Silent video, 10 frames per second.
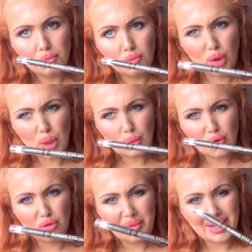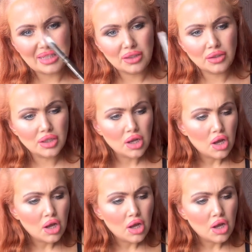waterproof pencils.